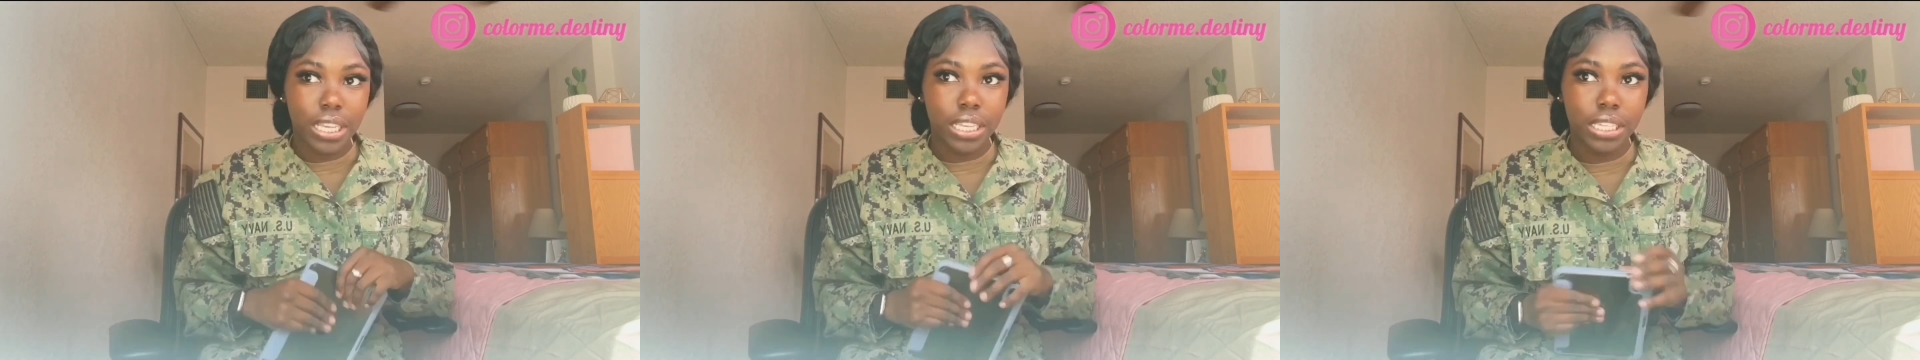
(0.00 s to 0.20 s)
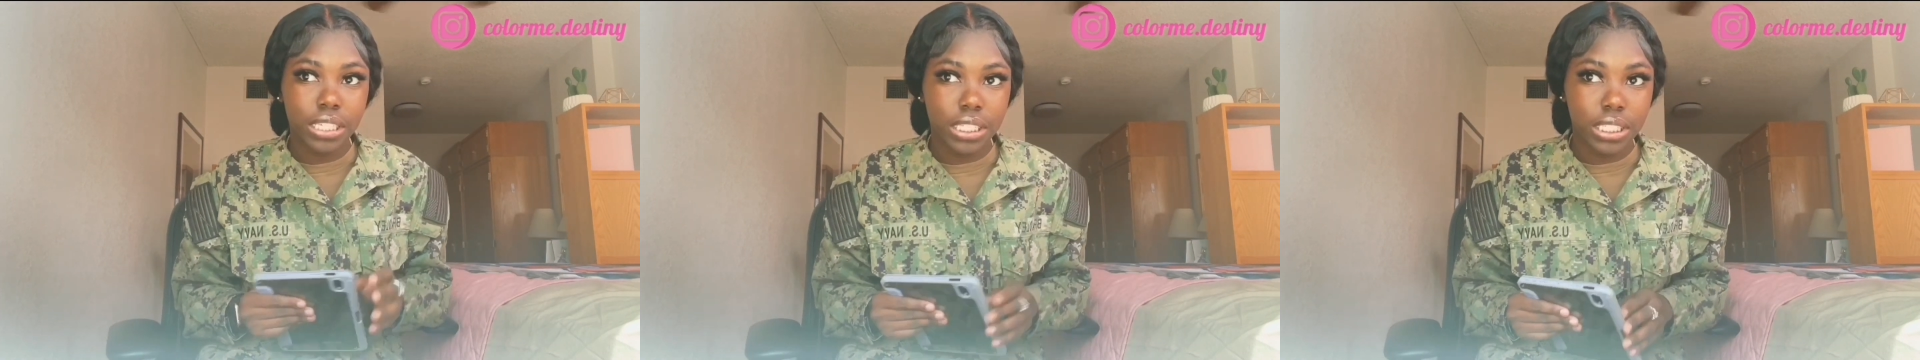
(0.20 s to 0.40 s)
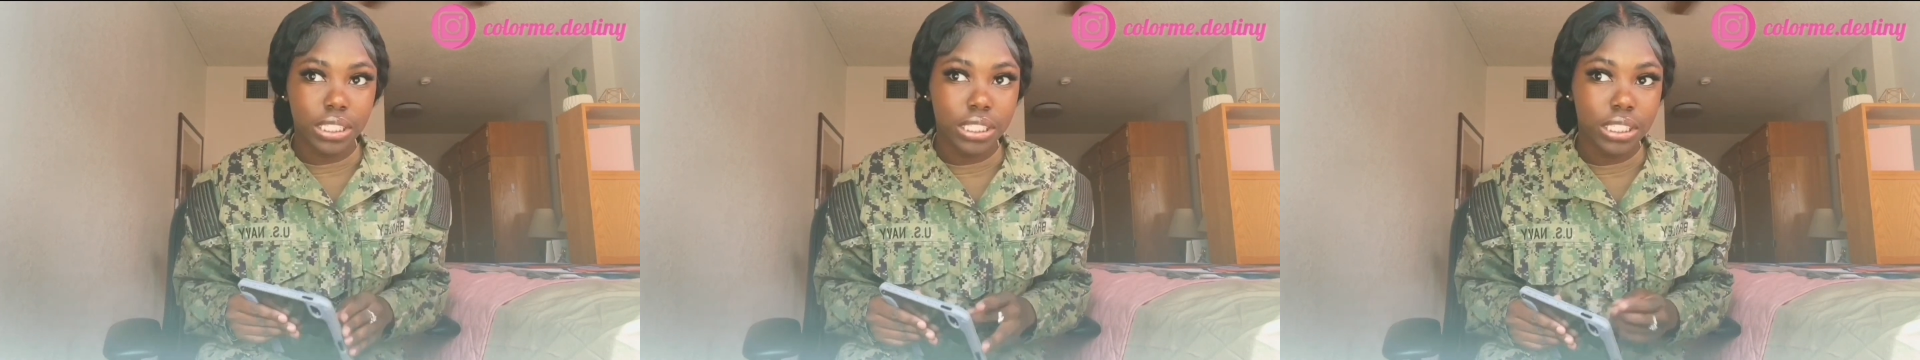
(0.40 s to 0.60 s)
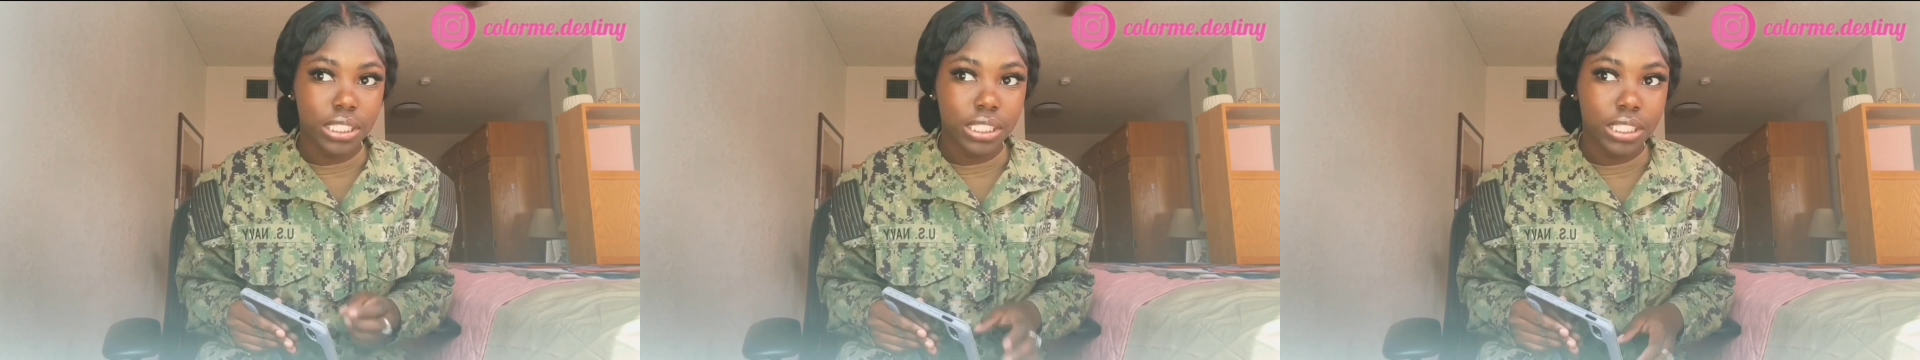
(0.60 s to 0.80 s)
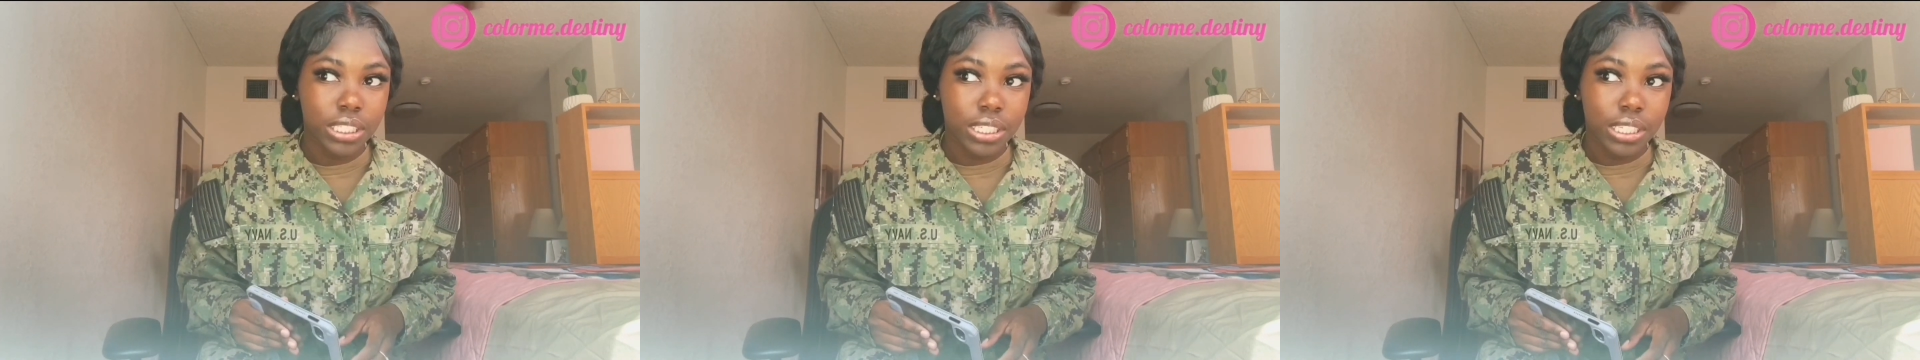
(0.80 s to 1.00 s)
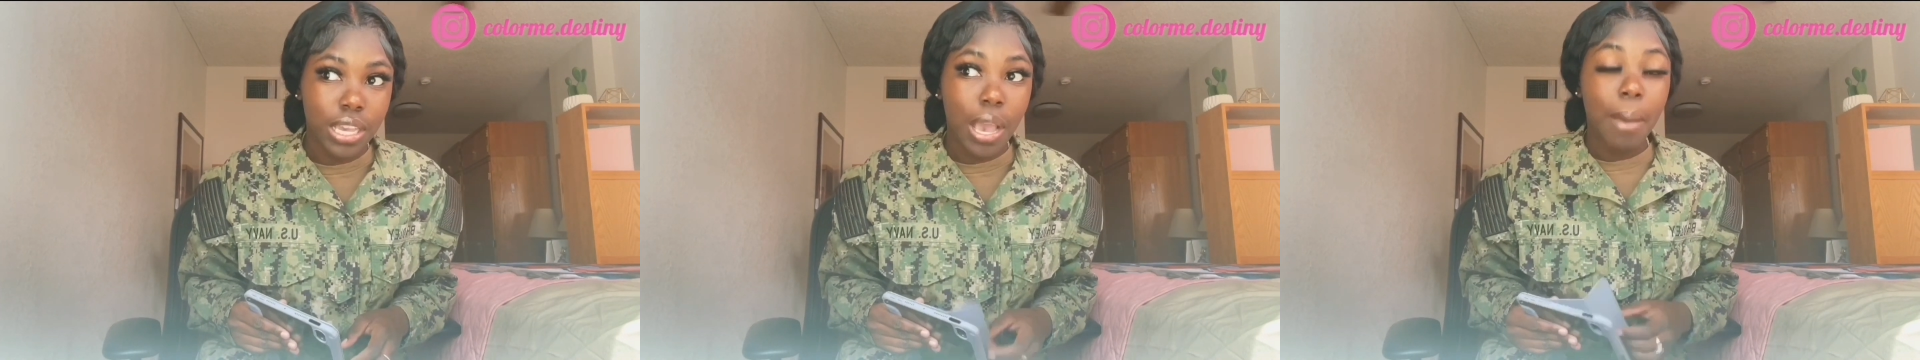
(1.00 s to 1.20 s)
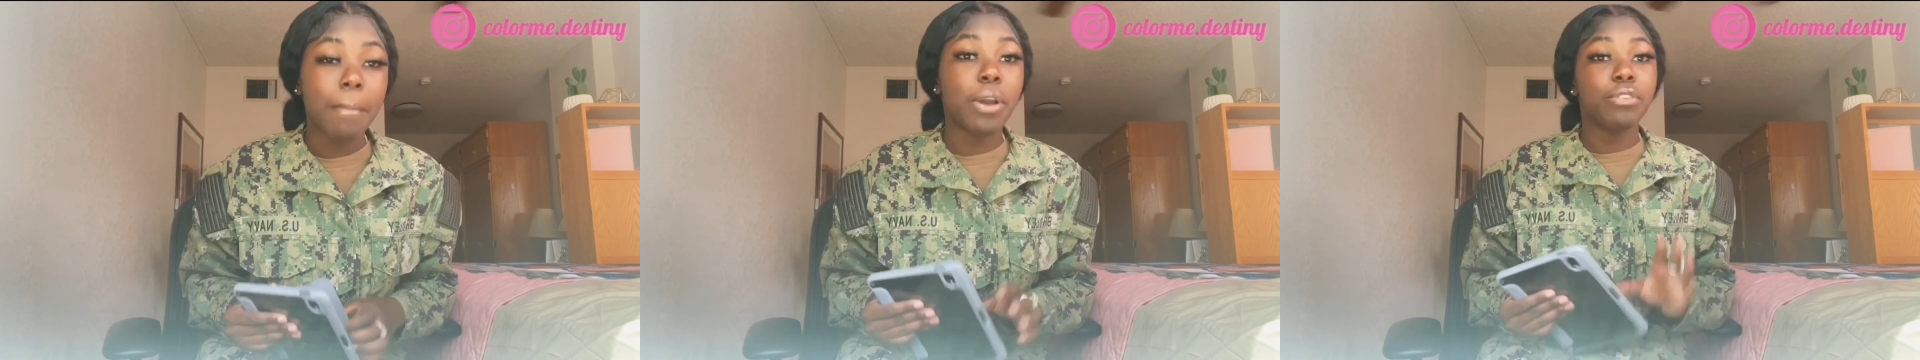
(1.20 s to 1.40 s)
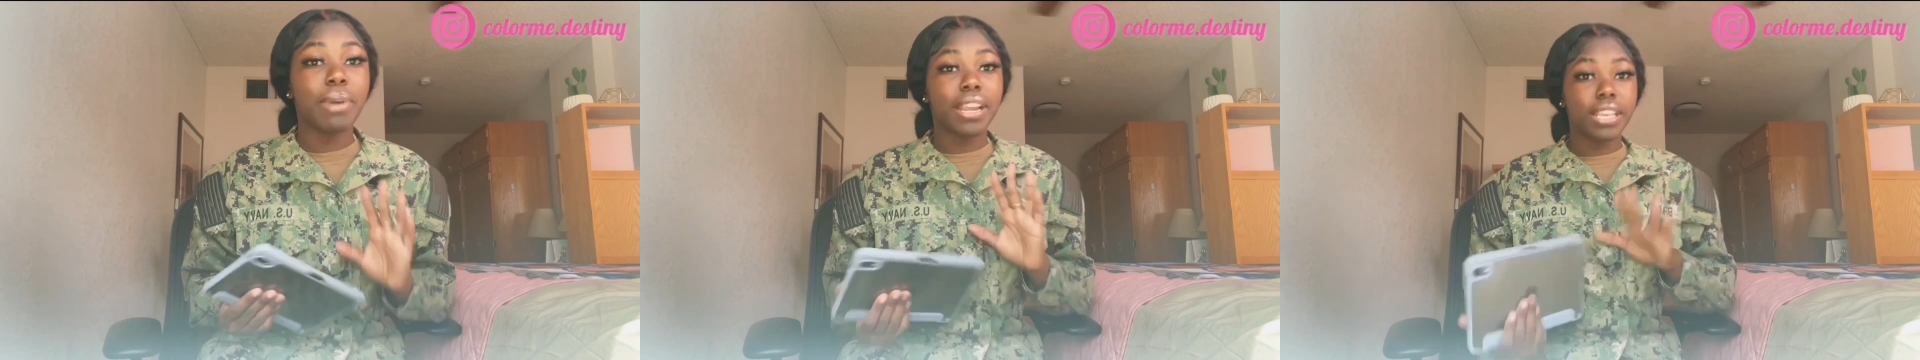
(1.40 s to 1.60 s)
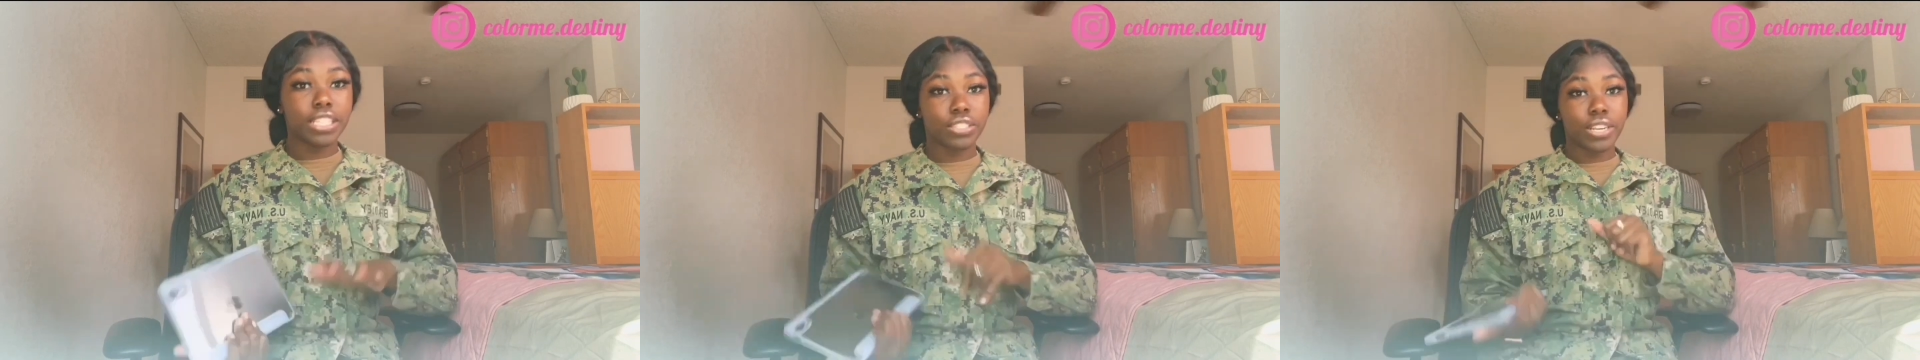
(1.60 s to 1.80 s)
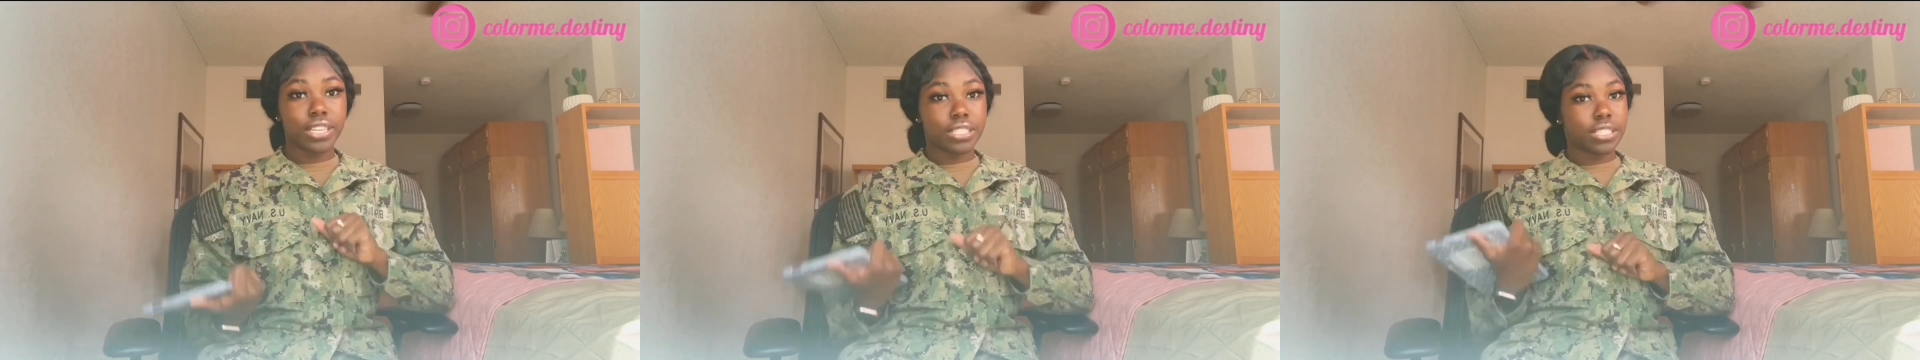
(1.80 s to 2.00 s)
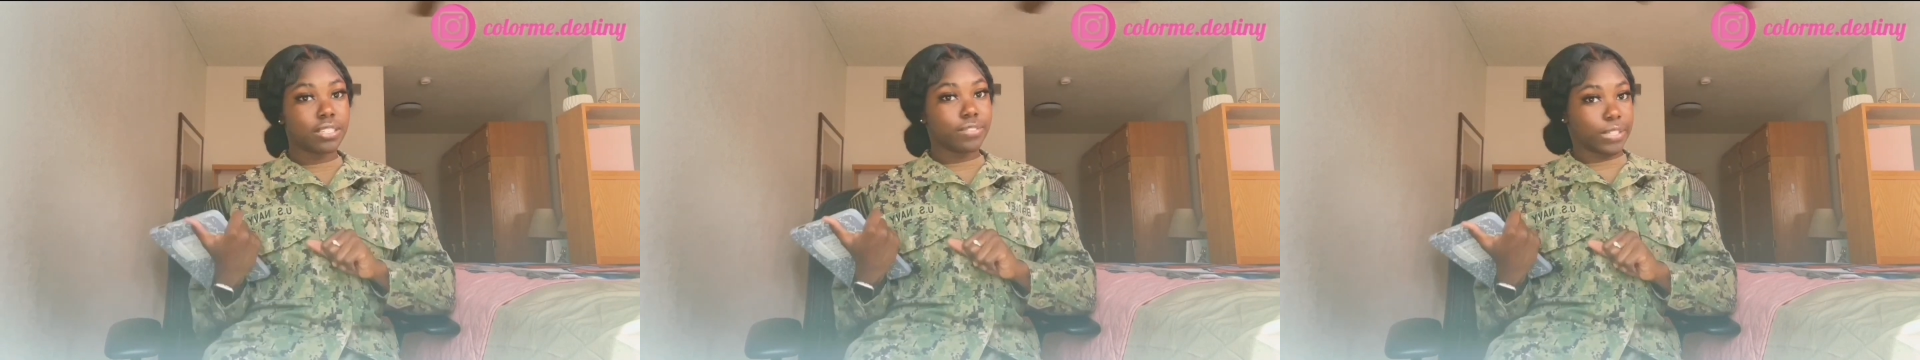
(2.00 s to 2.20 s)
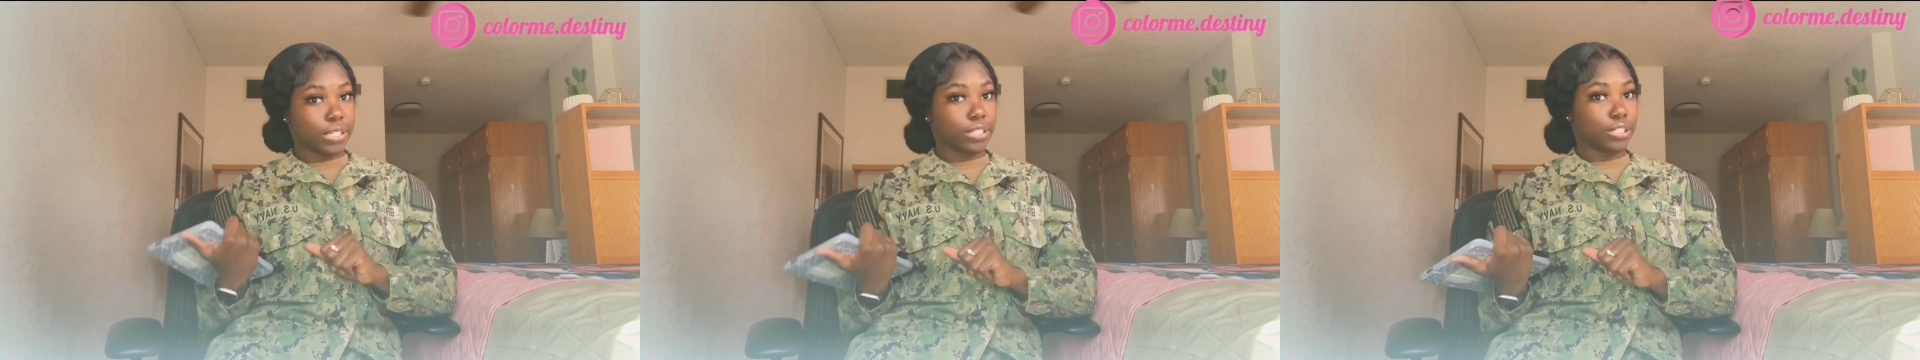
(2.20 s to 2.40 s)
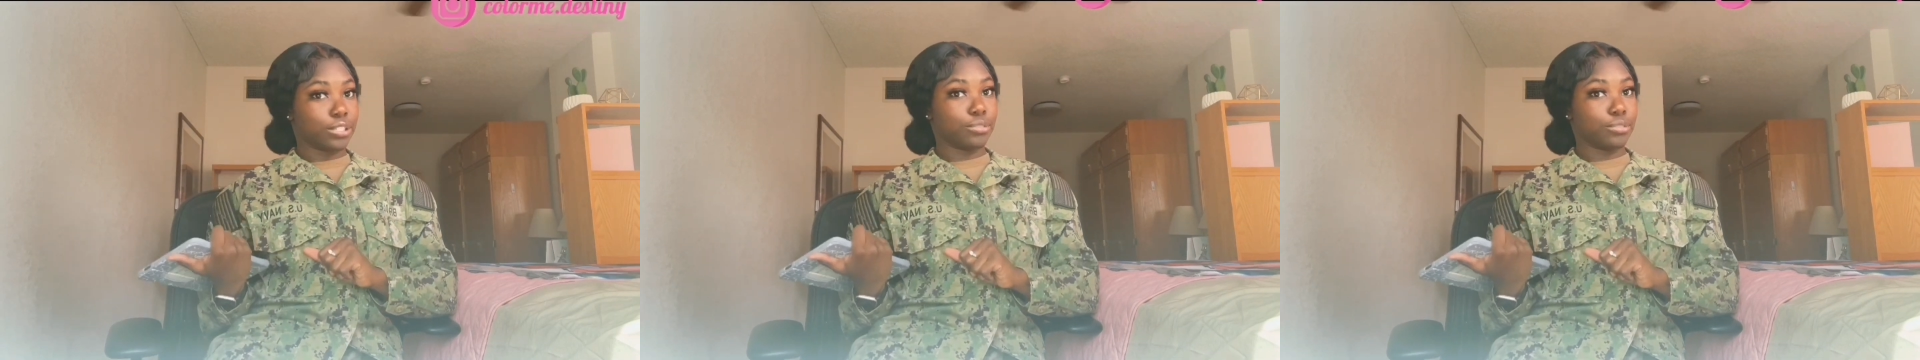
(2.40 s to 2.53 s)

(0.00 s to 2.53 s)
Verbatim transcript: can but we about to get straight into the video